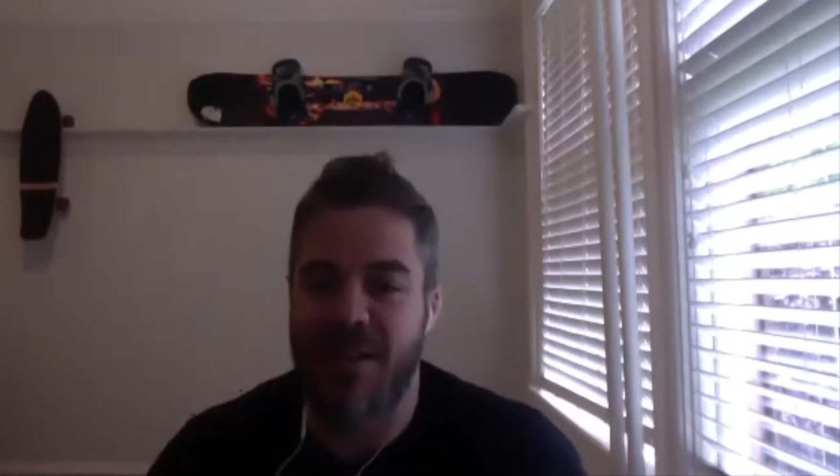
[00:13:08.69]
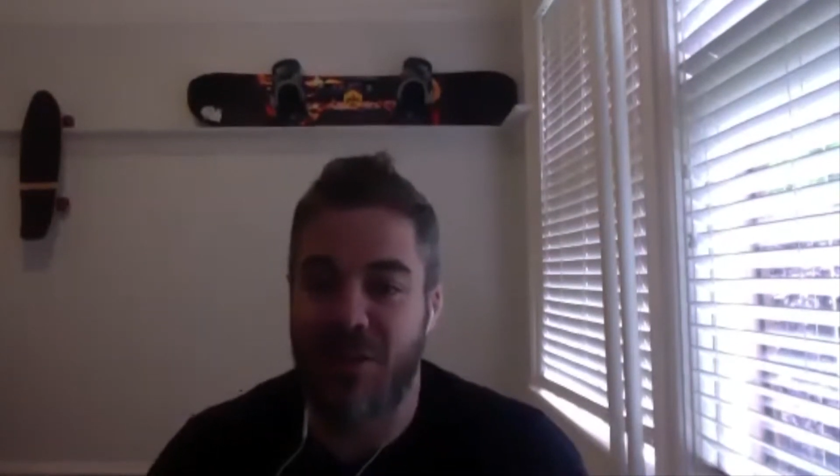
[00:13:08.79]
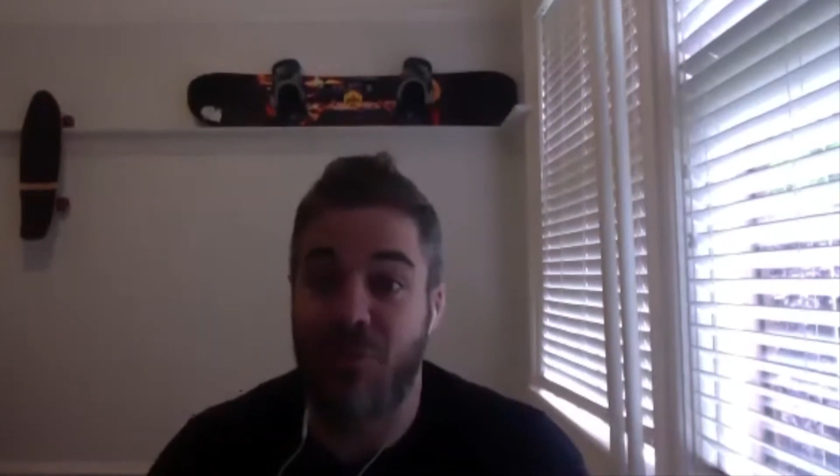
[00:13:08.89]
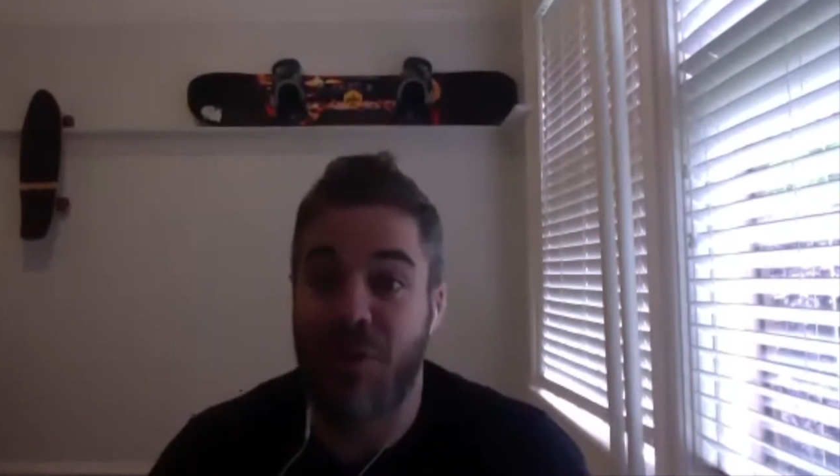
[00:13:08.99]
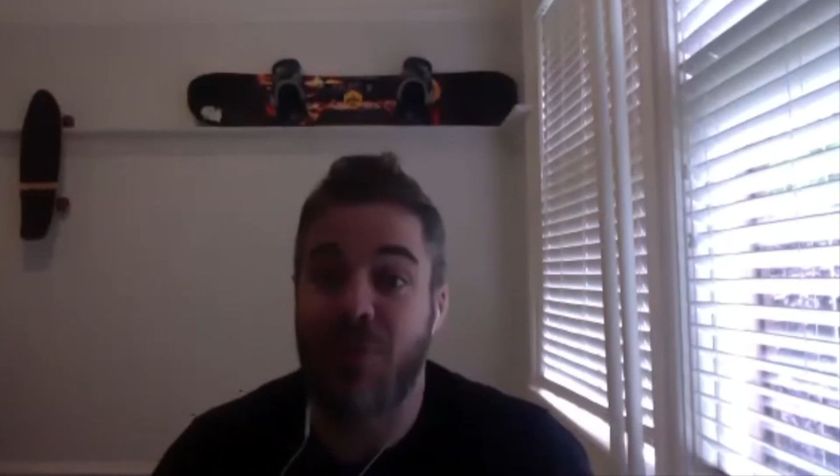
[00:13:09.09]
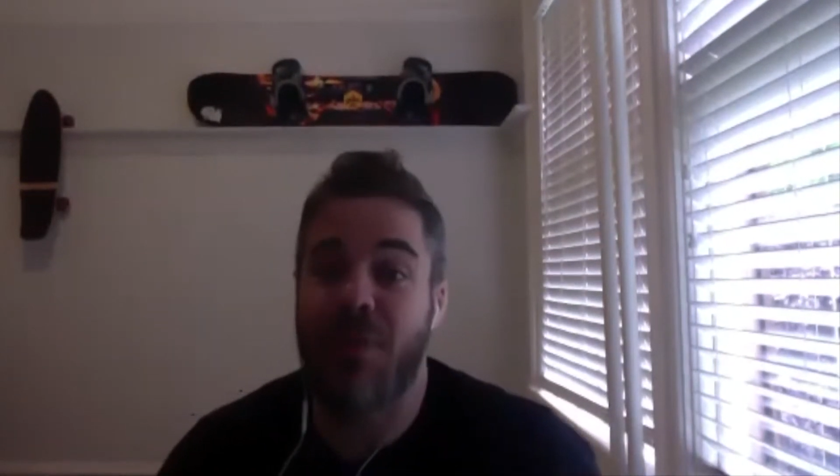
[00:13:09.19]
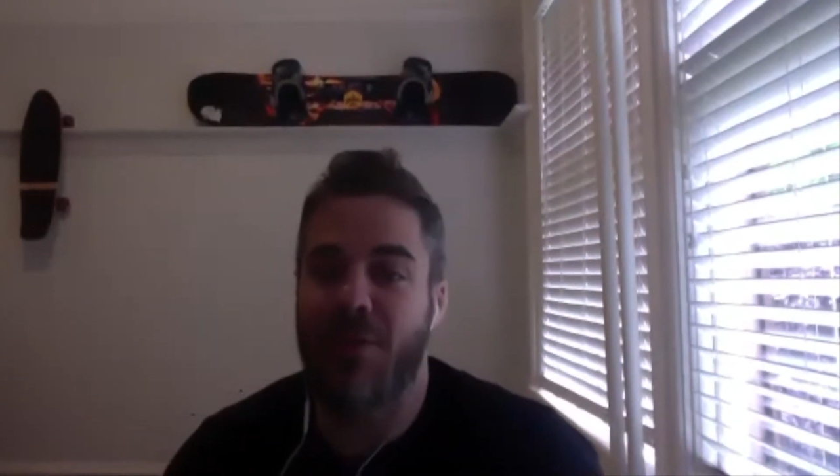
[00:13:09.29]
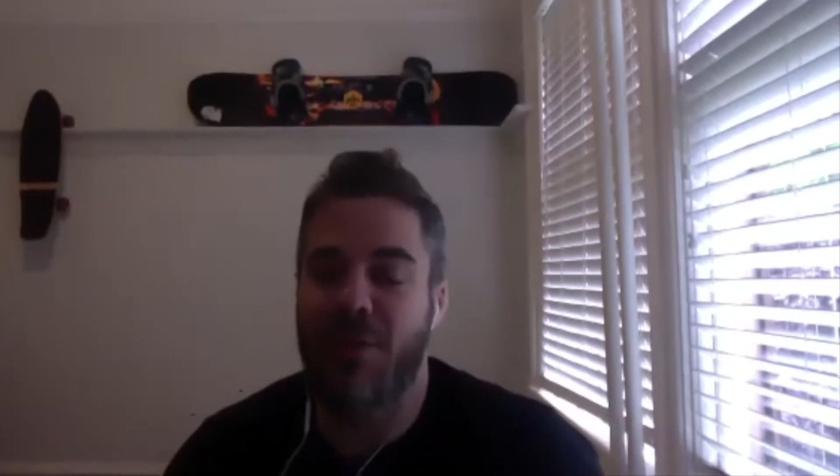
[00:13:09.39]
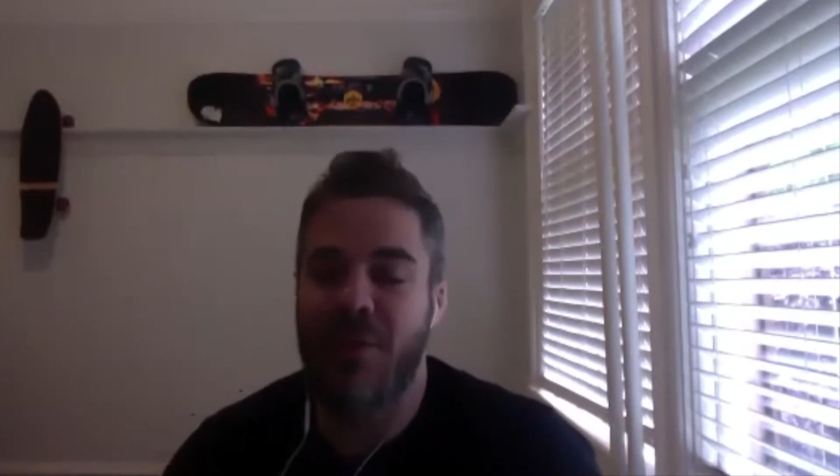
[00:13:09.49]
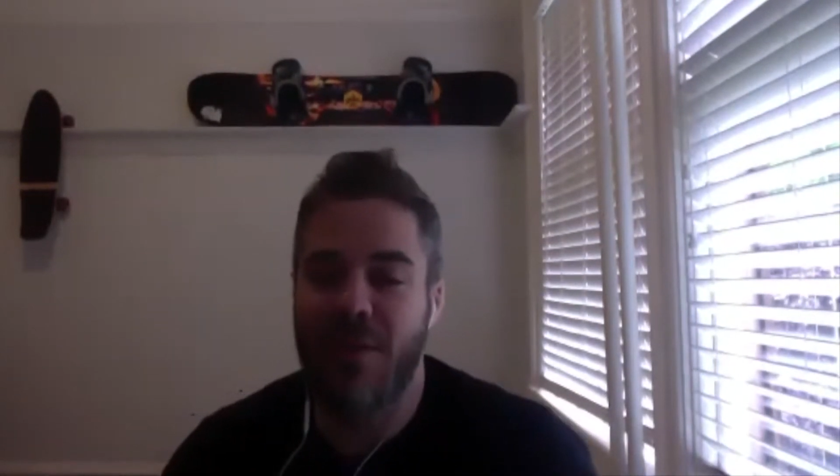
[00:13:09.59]
the real
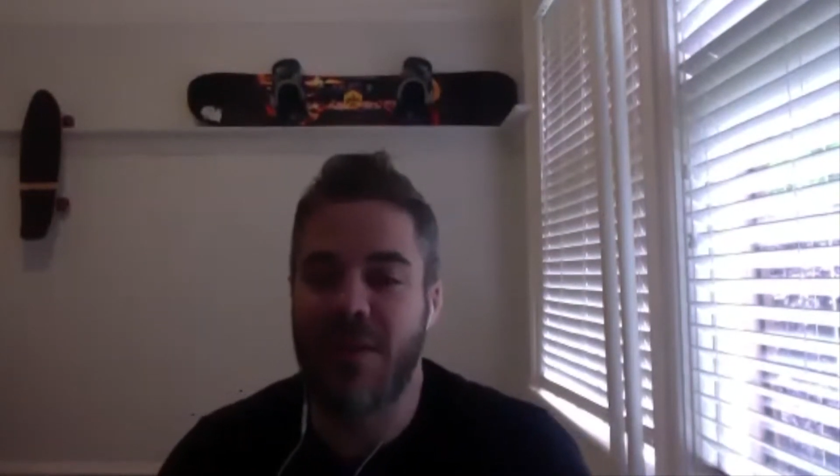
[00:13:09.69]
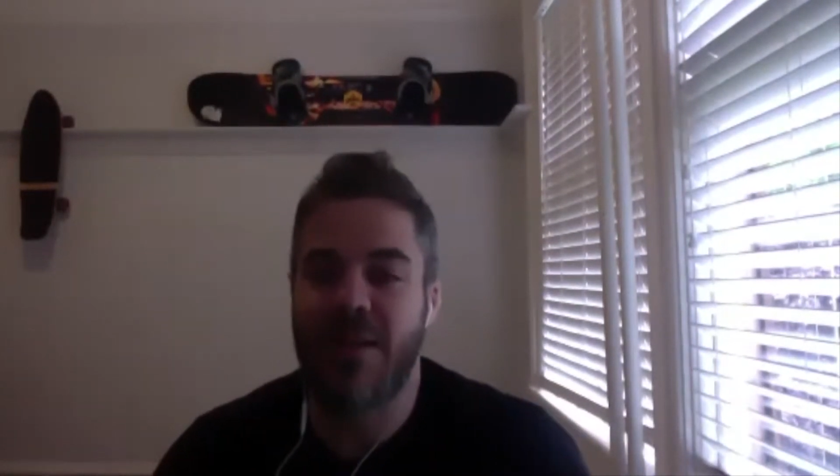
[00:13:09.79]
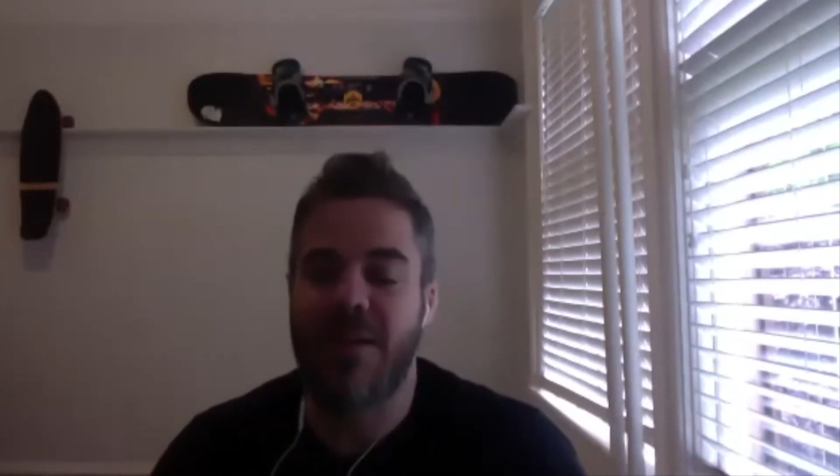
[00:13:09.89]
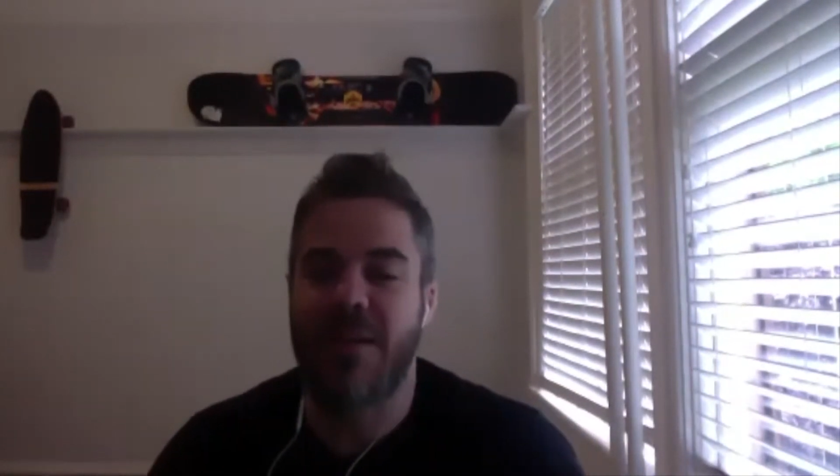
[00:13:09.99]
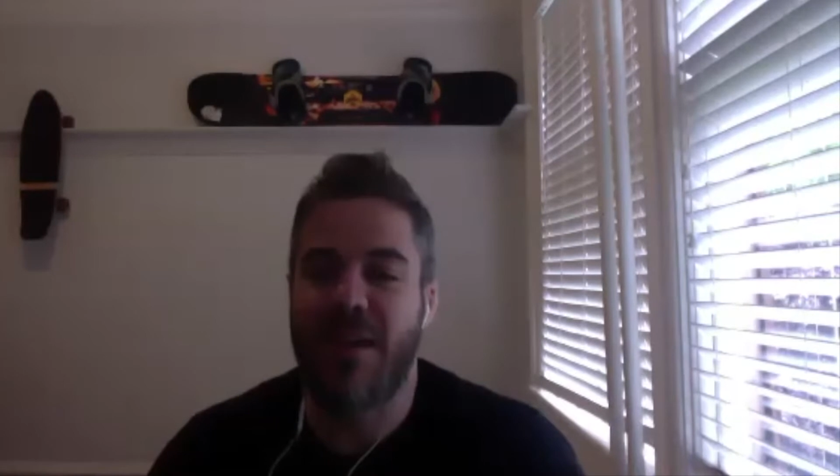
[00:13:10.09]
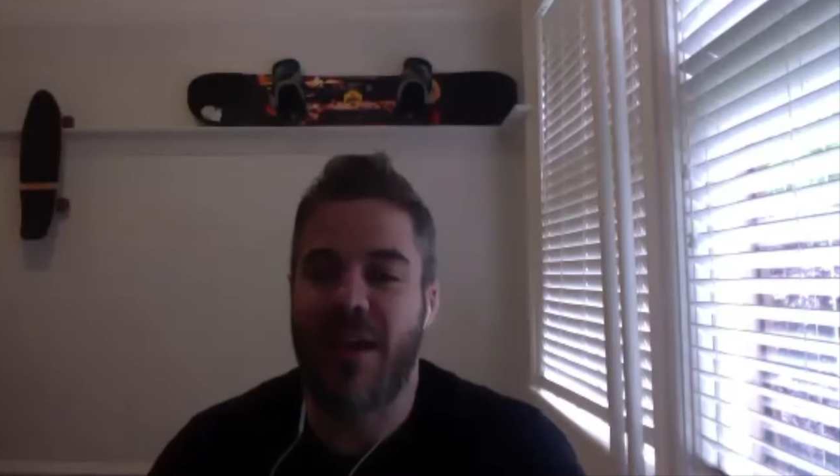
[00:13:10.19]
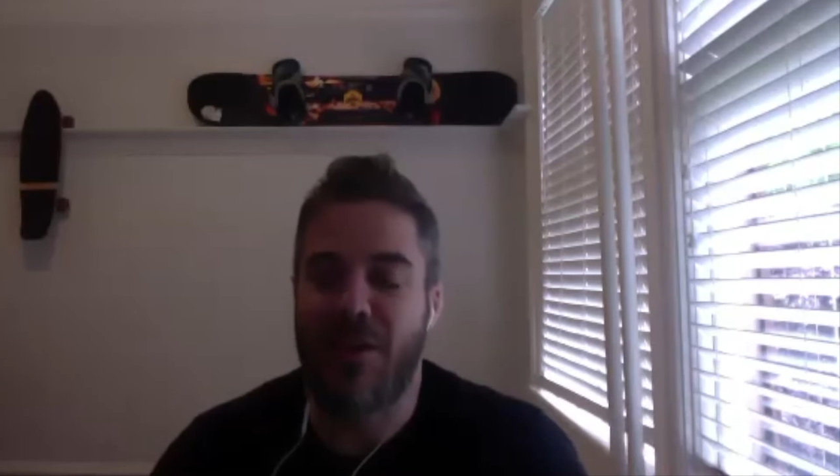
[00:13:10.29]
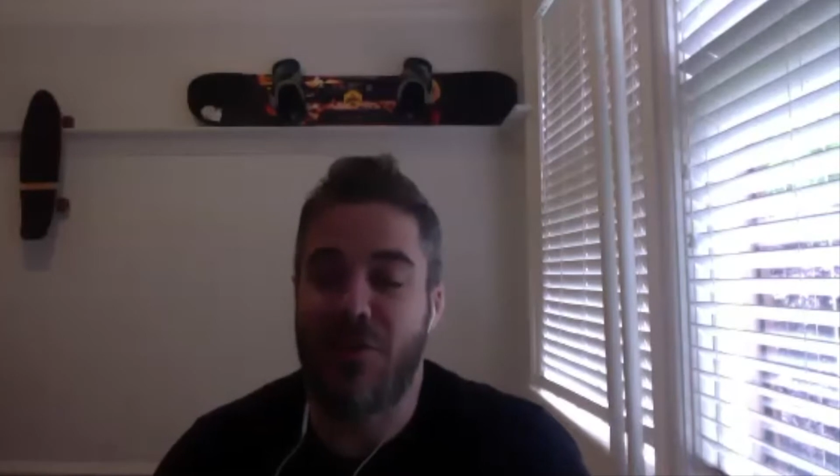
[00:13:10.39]
deal. Yeah, and you